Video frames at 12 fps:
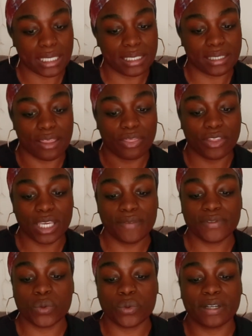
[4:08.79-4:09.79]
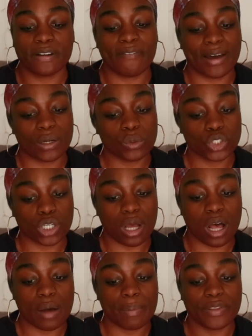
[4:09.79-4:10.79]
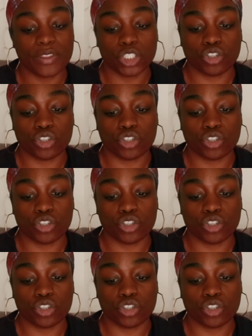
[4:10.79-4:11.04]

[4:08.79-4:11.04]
It's a thief doing a final job and the